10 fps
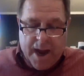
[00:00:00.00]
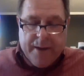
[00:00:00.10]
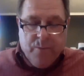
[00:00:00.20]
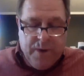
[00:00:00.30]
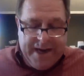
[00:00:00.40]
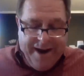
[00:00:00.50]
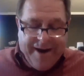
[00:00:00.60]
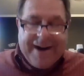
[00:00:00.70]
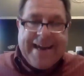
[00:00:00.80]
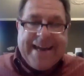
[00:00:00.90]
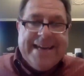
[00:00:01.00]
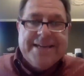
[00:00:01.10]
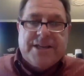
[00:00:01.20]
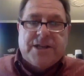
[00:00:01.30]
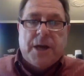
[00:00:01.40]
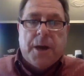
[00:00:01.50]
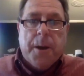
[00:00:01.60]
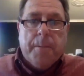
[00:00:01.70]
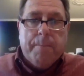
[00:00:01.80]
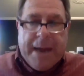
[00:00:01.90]
and we are His
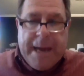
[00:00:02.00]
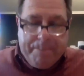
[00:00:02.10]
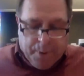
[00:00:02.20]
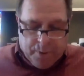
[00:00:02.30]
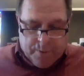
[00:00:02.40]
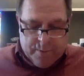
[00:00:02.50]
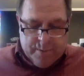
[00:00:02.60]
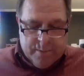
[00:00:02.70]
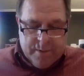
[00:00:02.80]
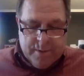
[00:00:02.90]
people.